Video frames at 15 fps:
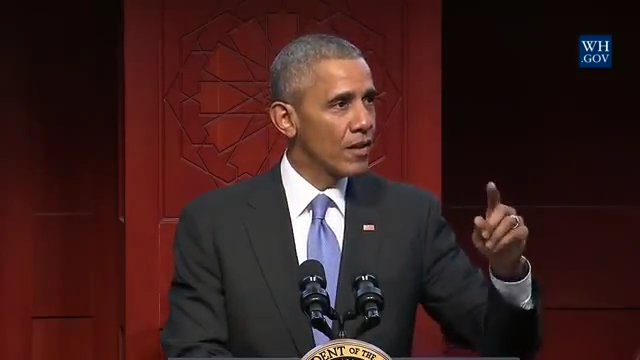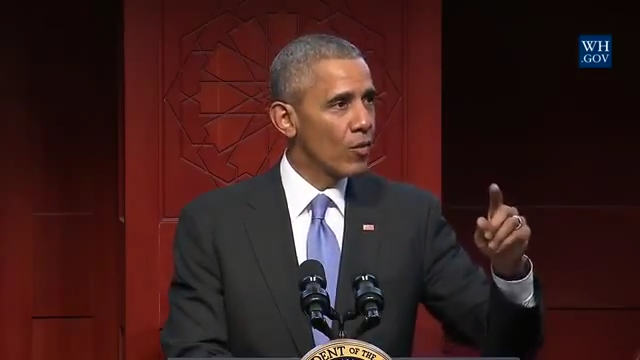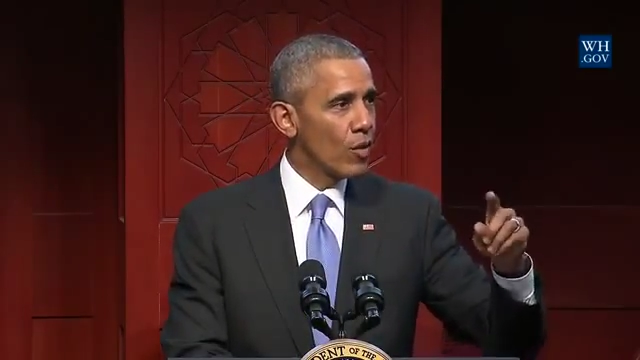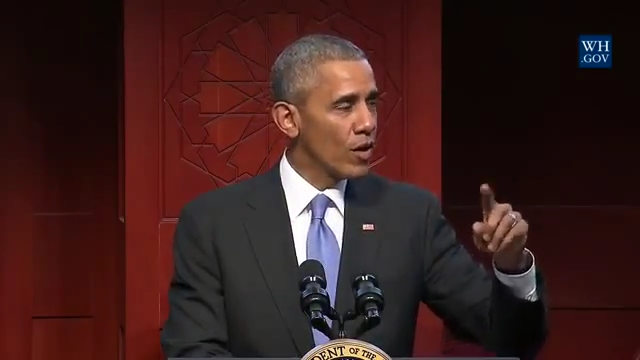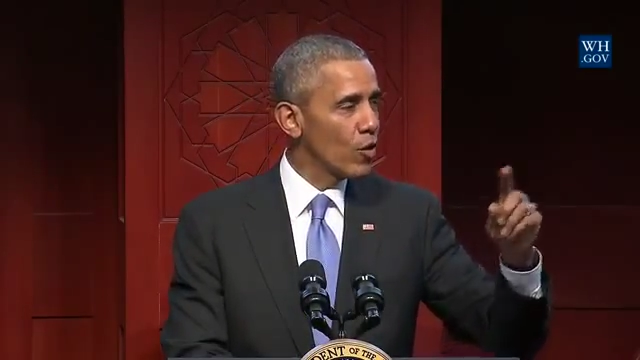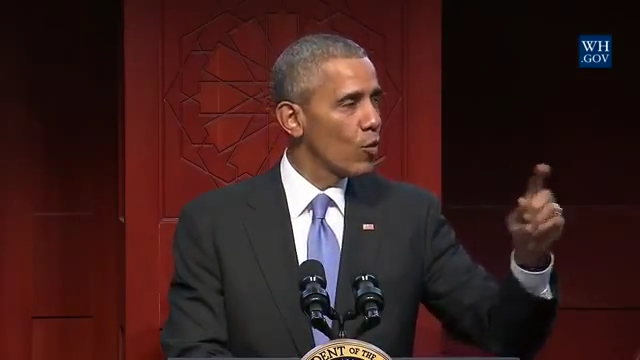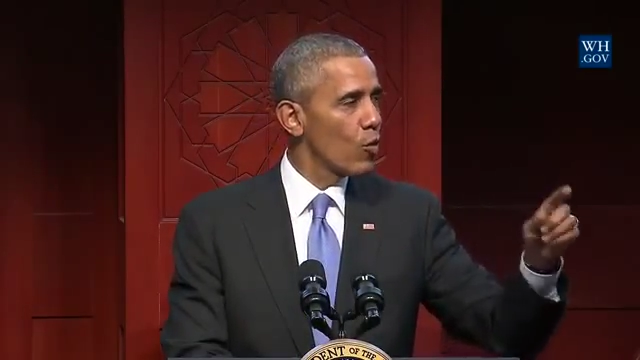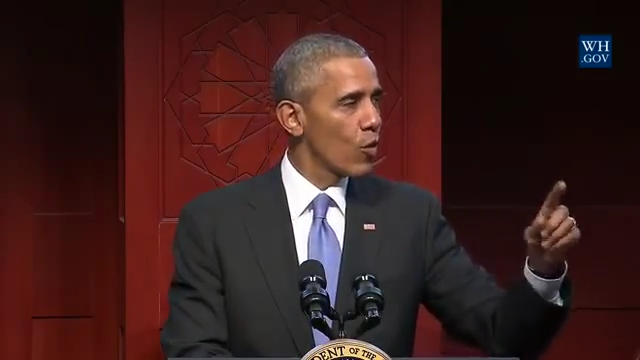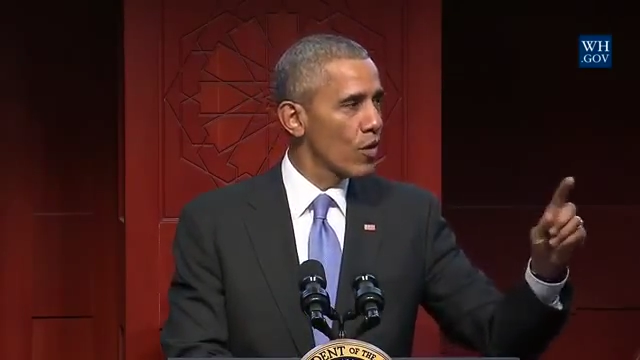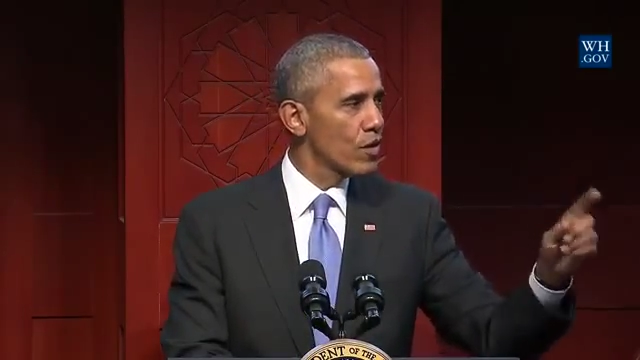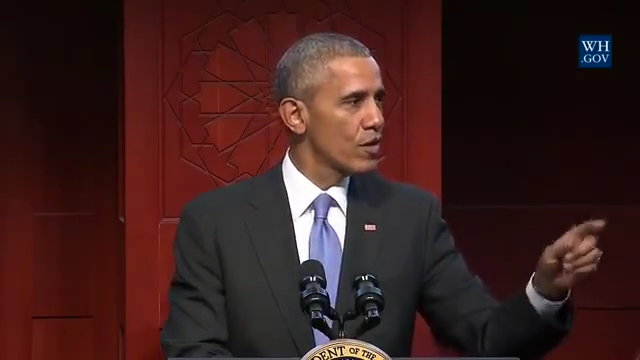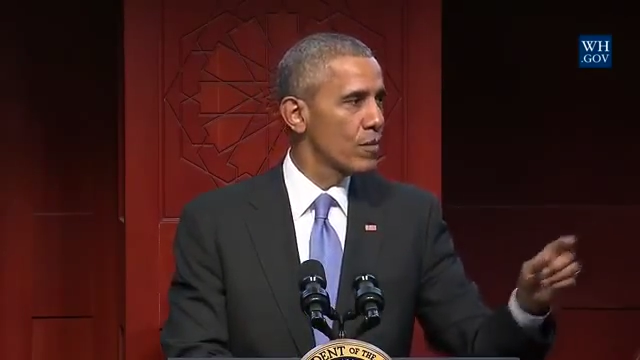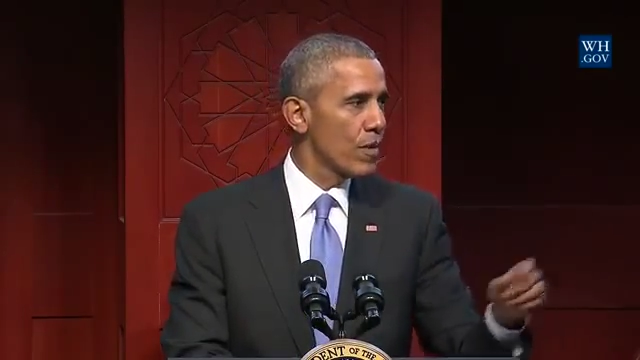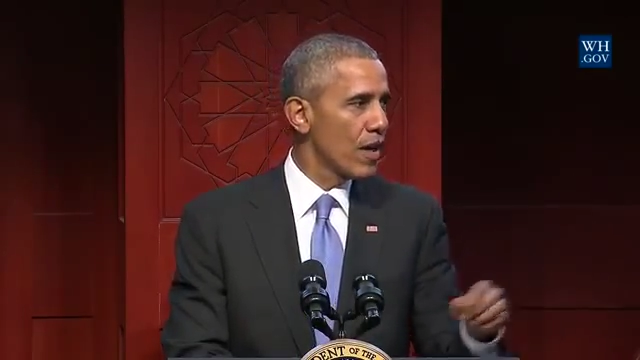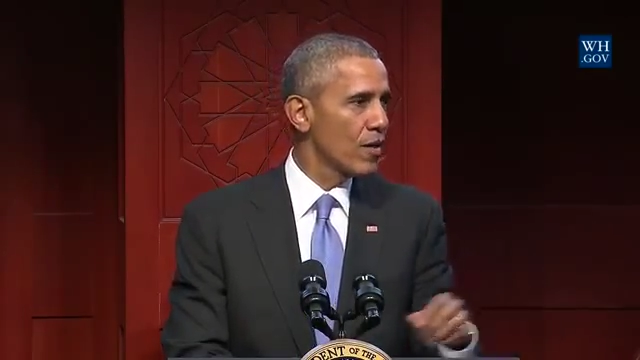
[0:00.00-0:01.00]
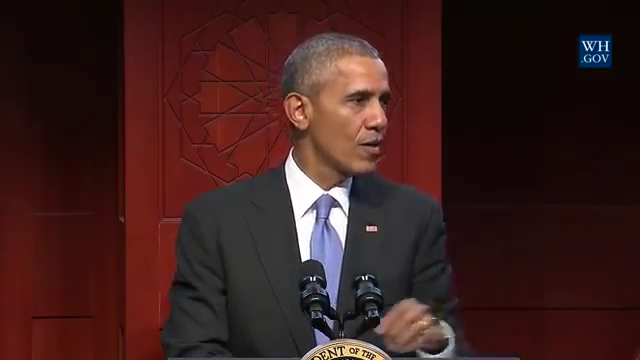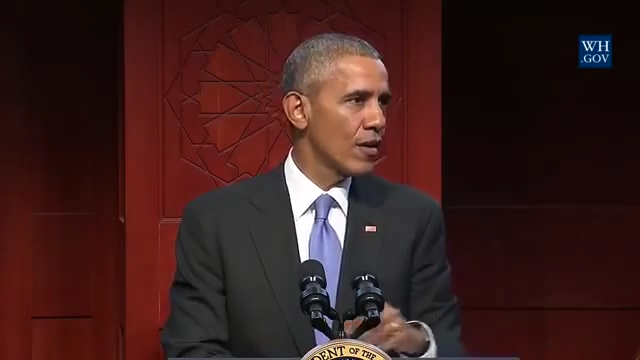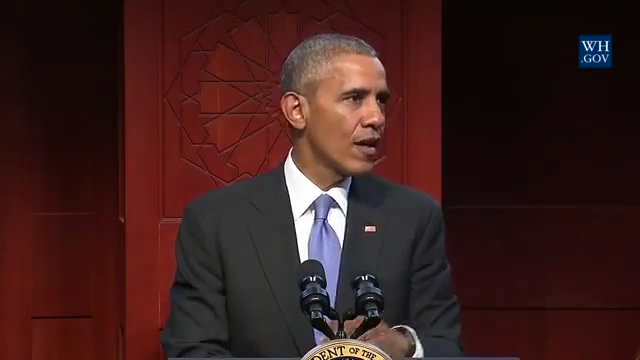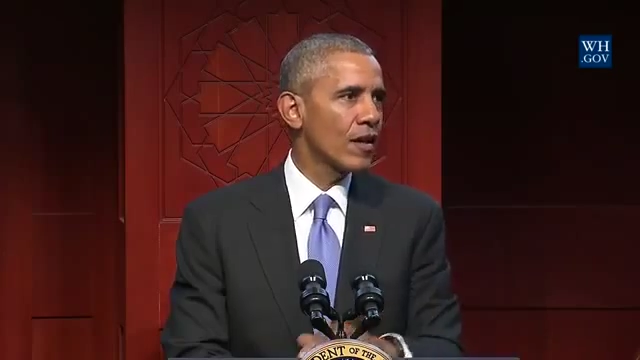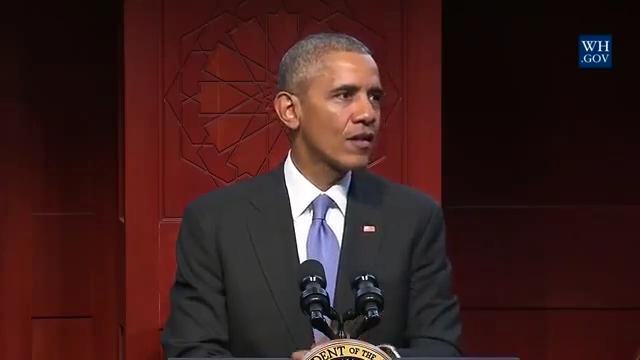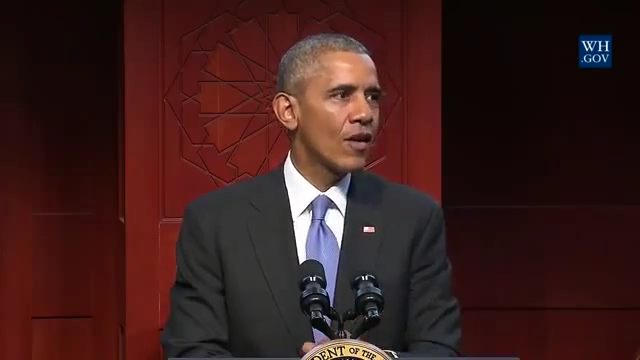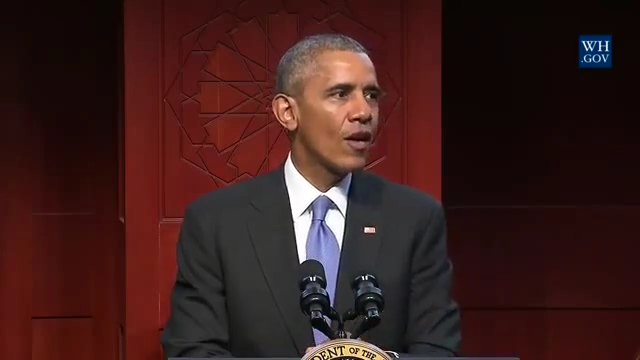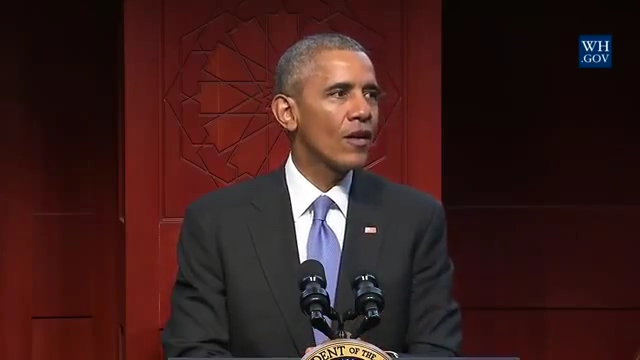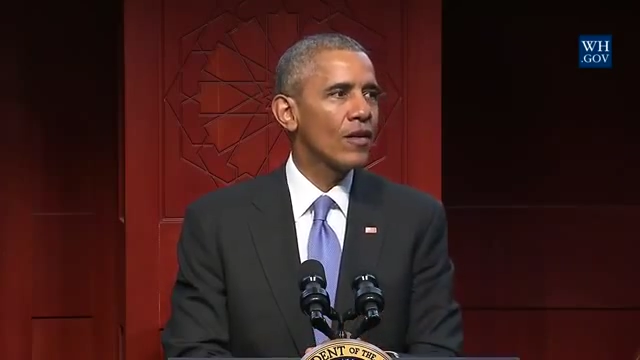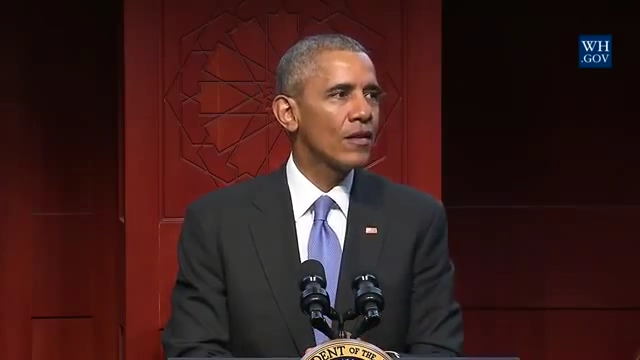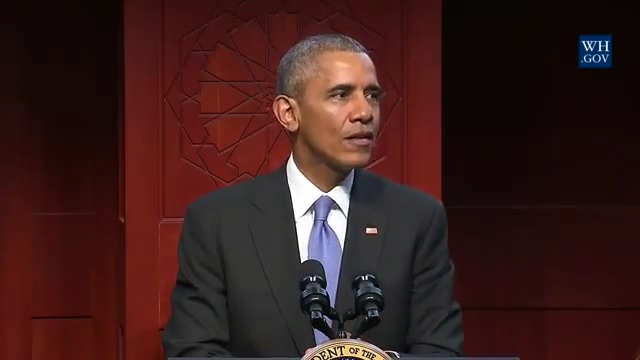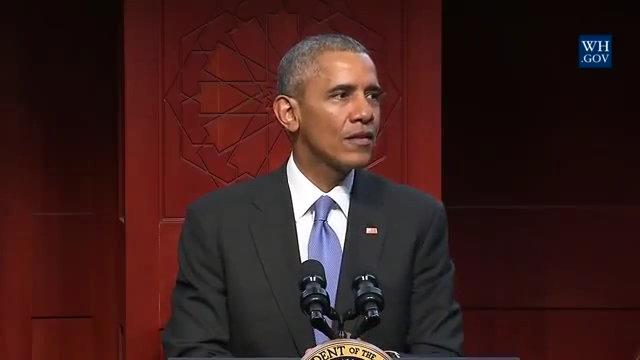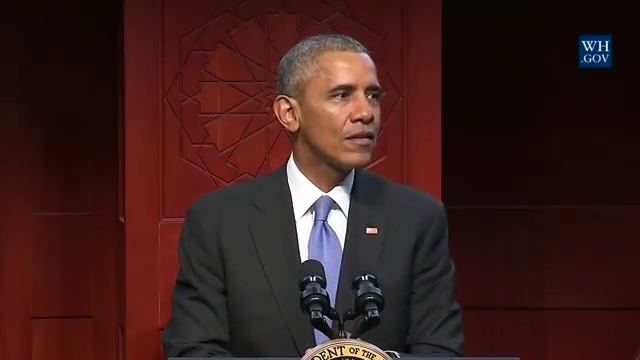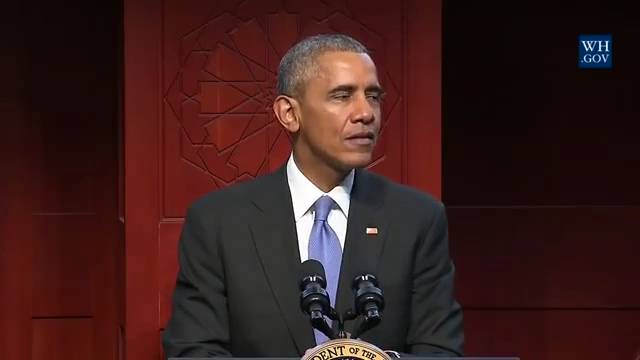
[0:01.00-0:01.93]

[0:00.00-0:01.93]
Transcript: the one who worries about her young daughter,